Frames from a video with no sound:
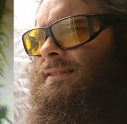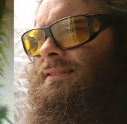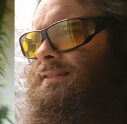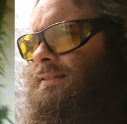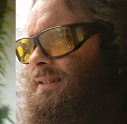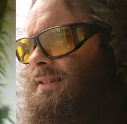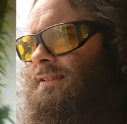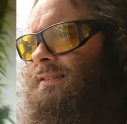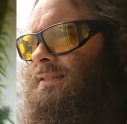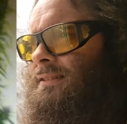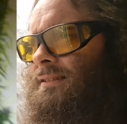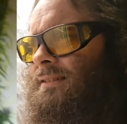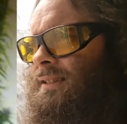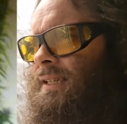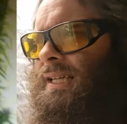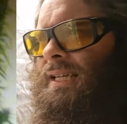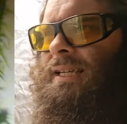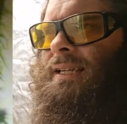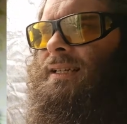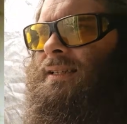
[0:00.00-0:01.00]
is just
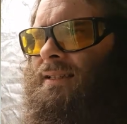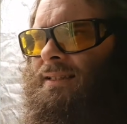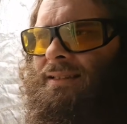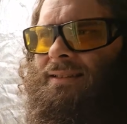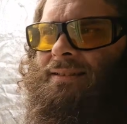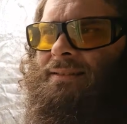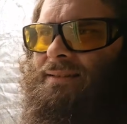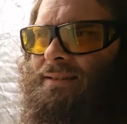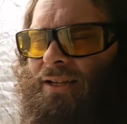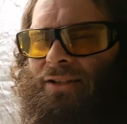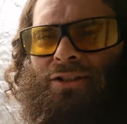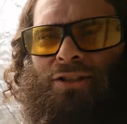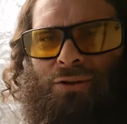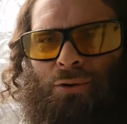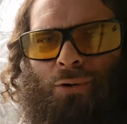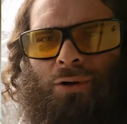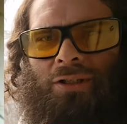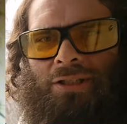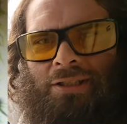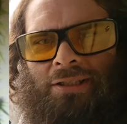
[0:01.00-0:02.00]
a
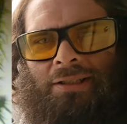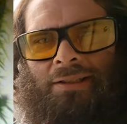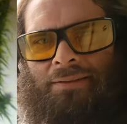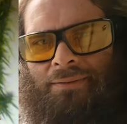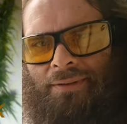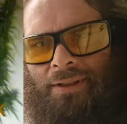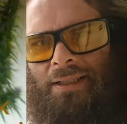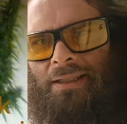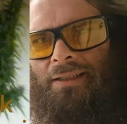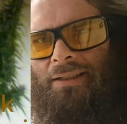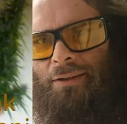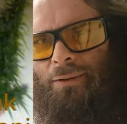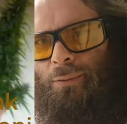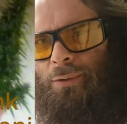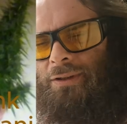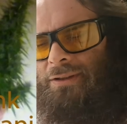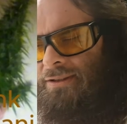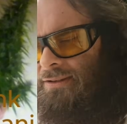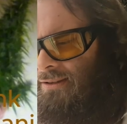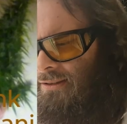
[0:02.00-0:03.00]
sourcing video.
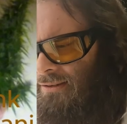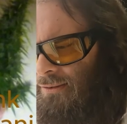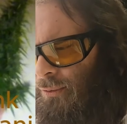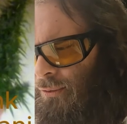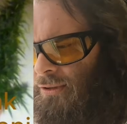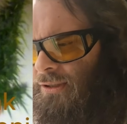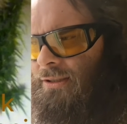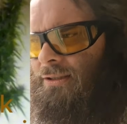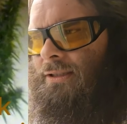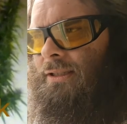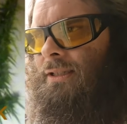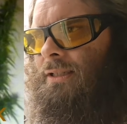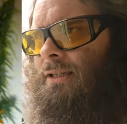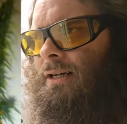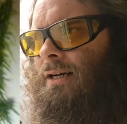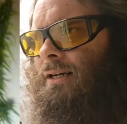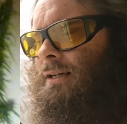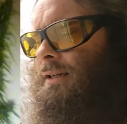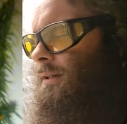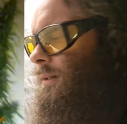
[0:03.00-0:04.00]
We're just sourcing
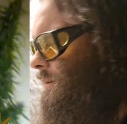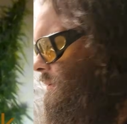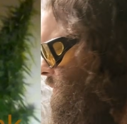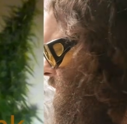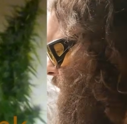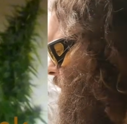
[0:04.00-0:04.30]
our